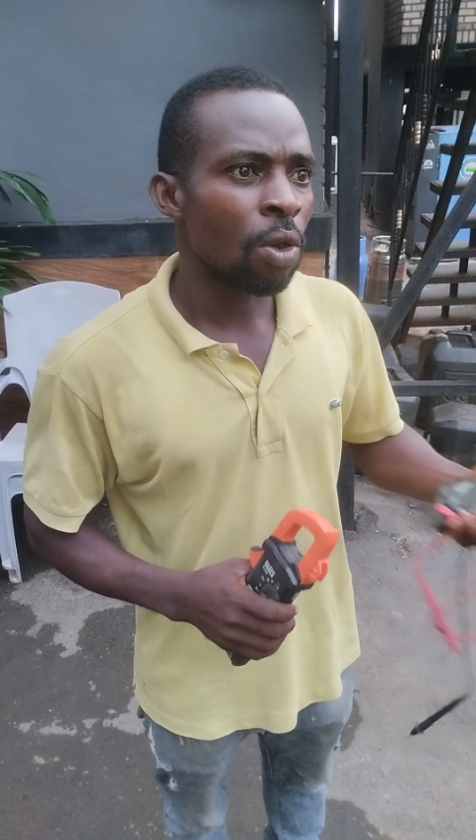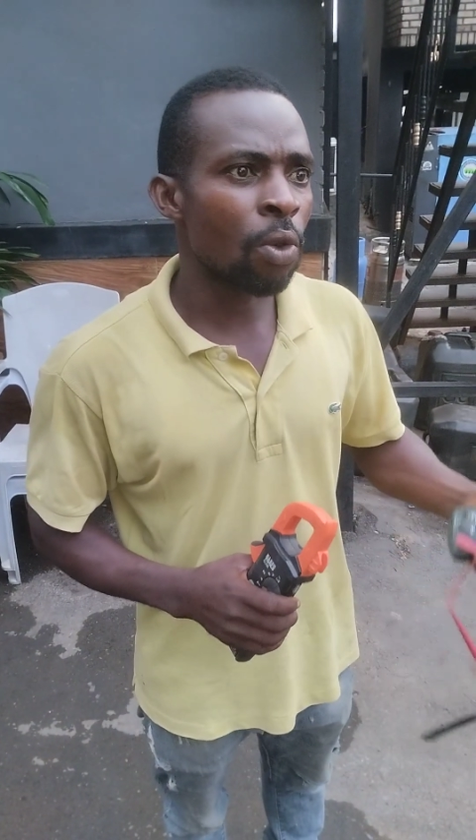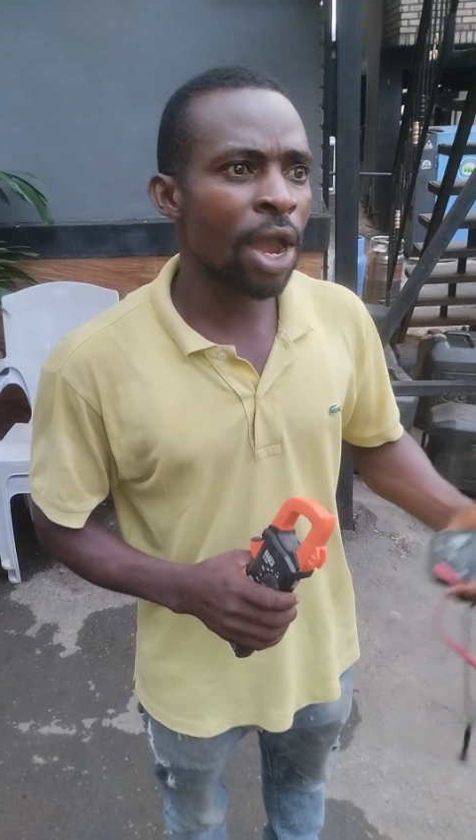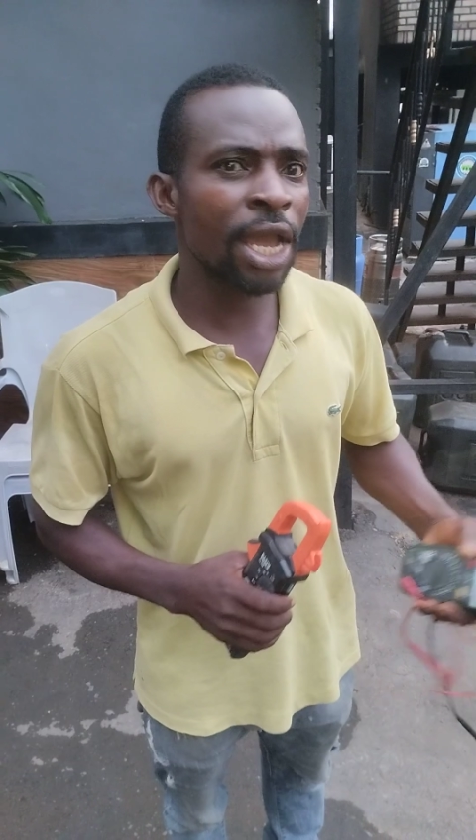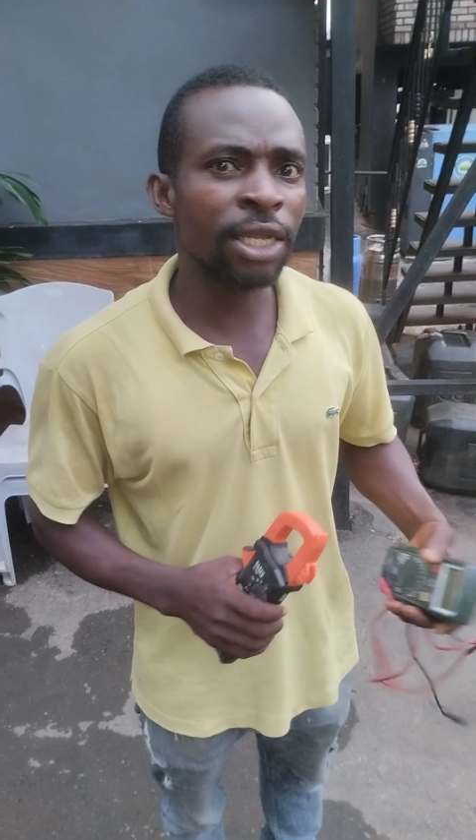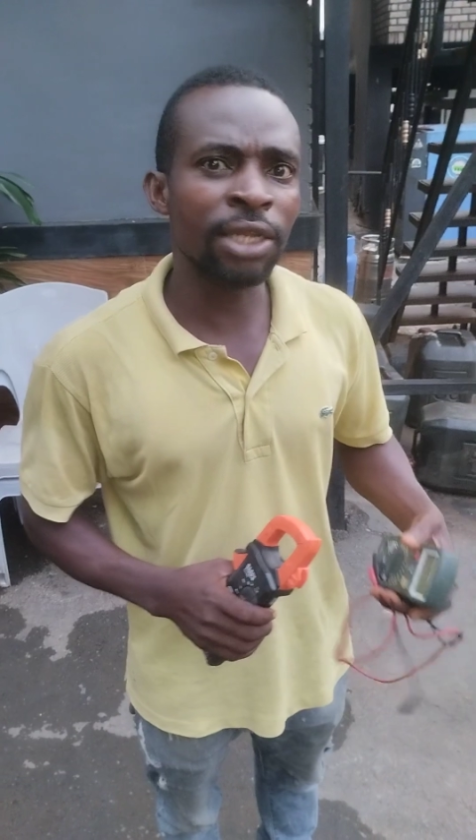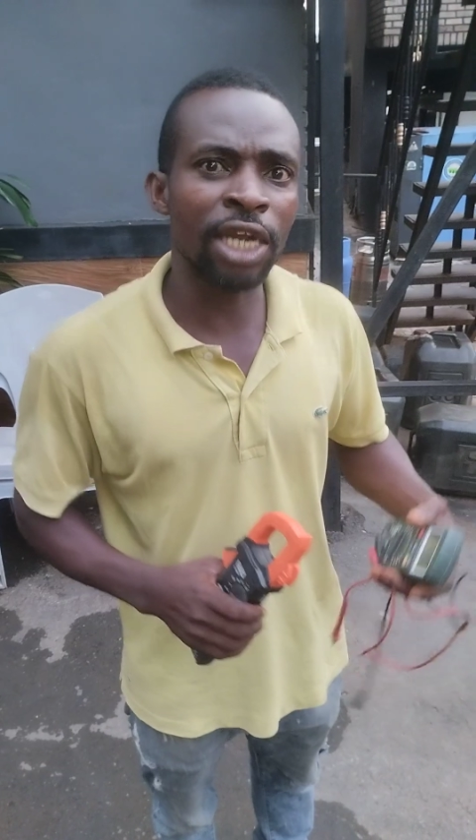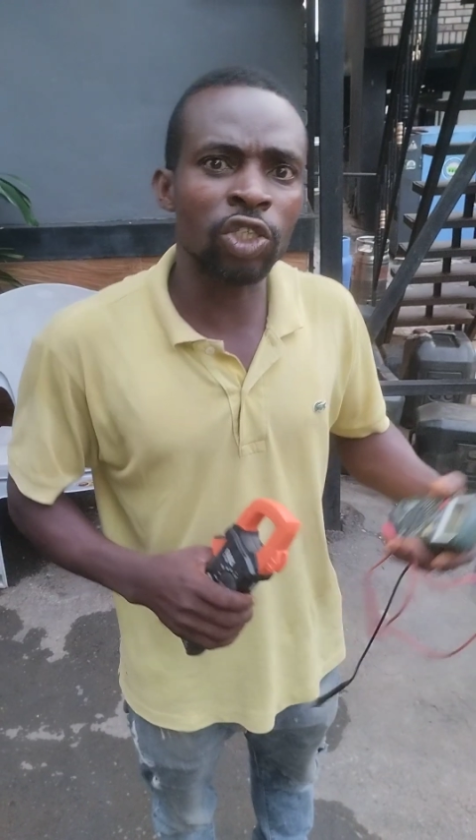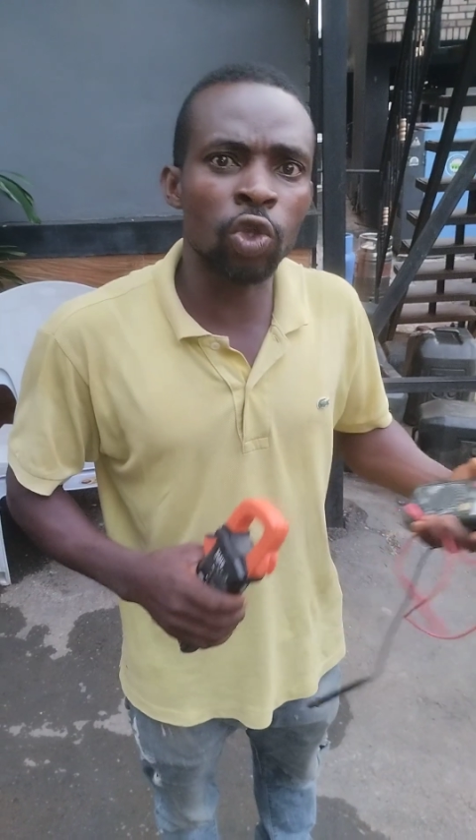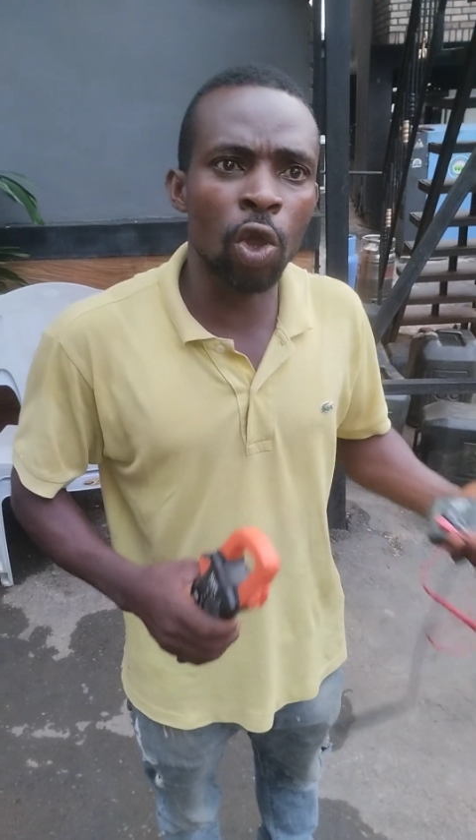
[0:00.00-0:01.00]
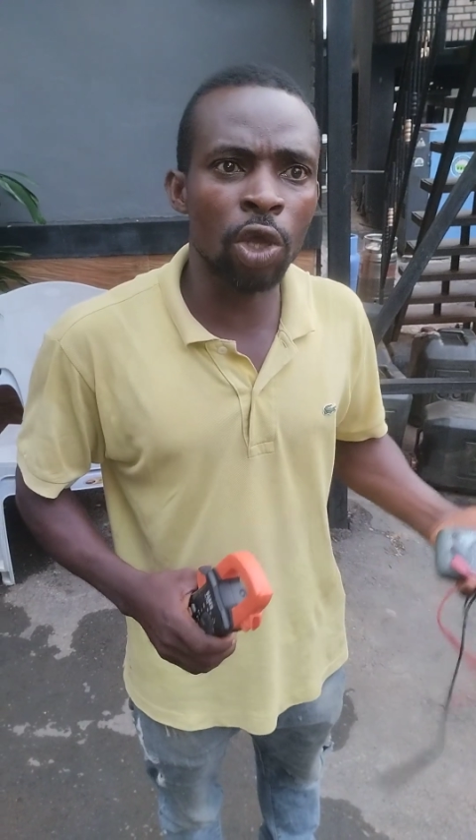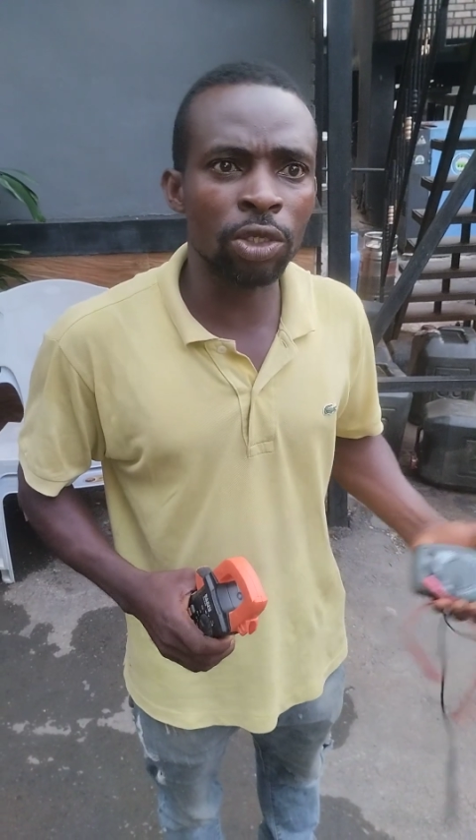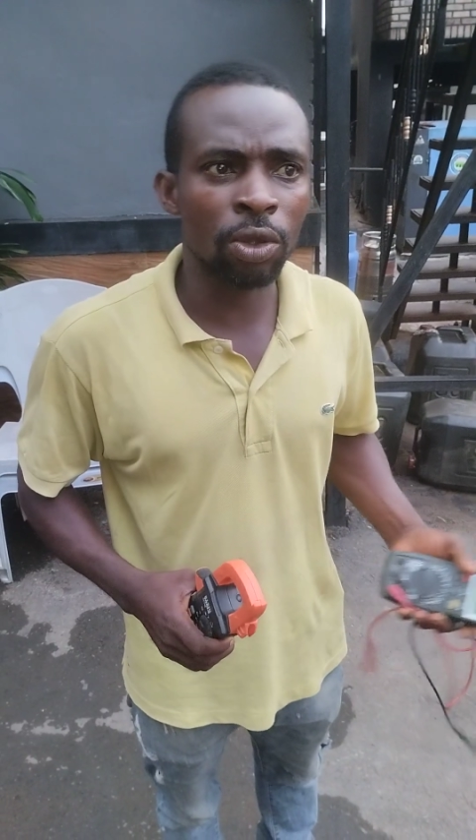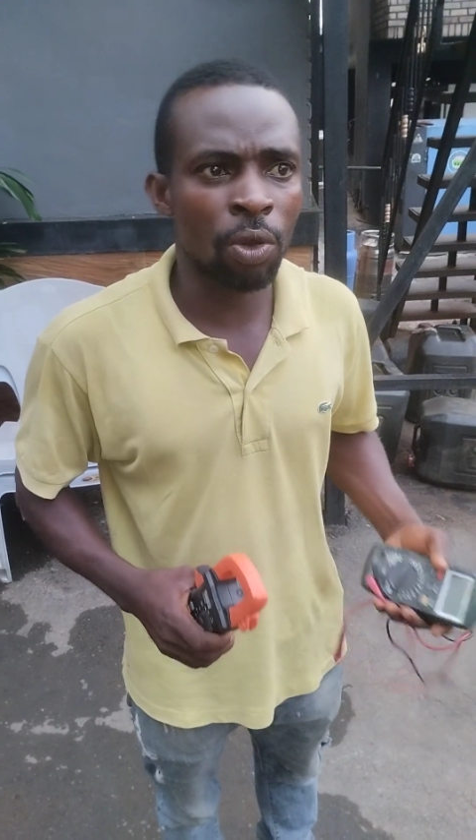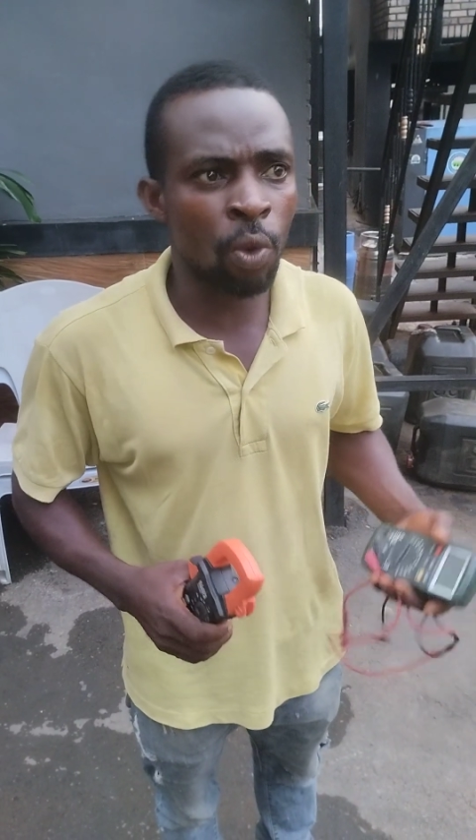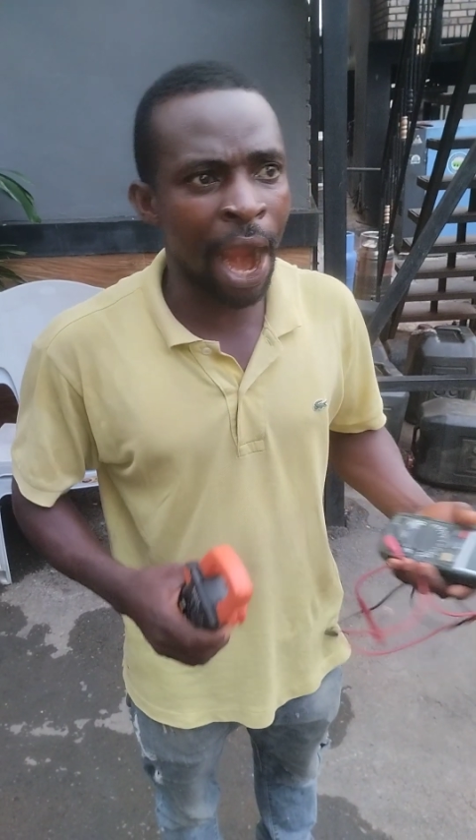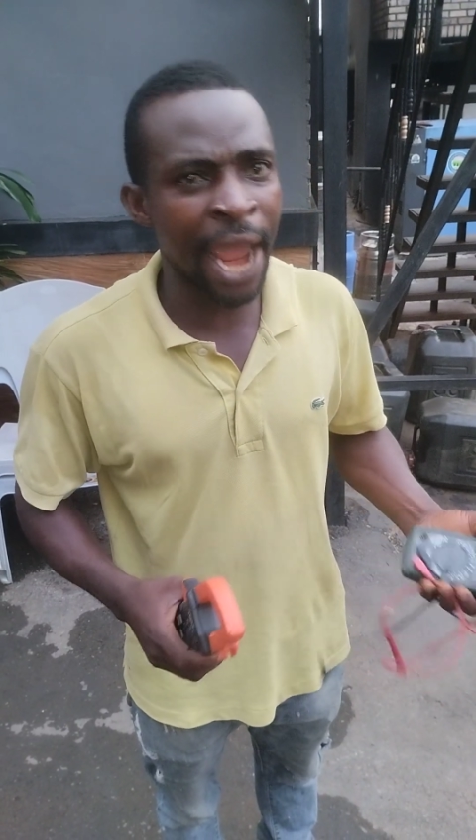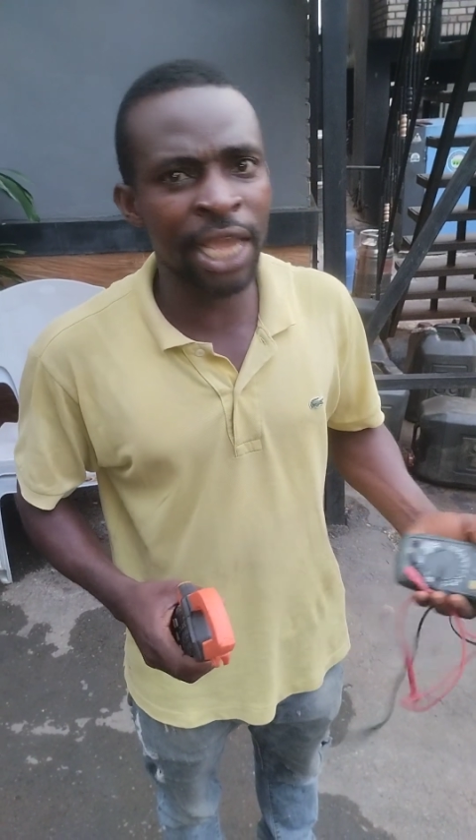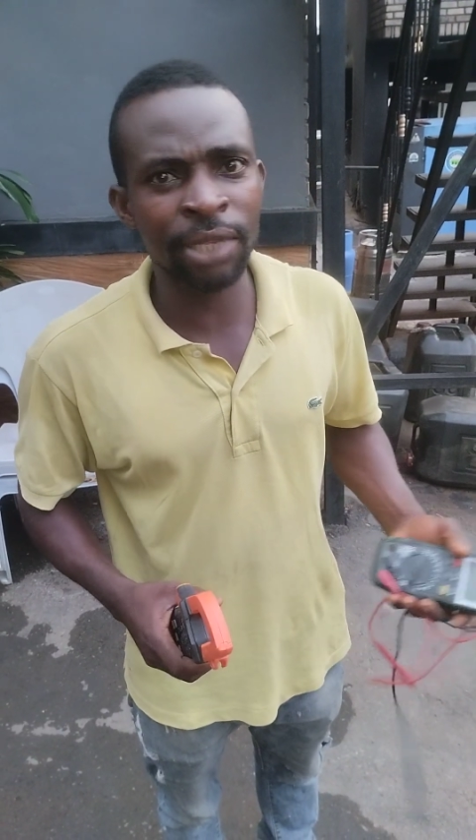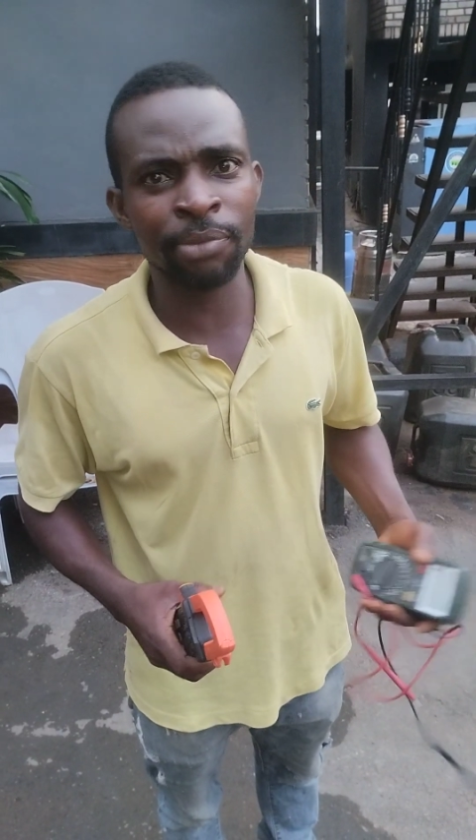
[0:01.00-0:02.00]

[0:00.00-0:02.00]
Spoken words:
when there is load. Why?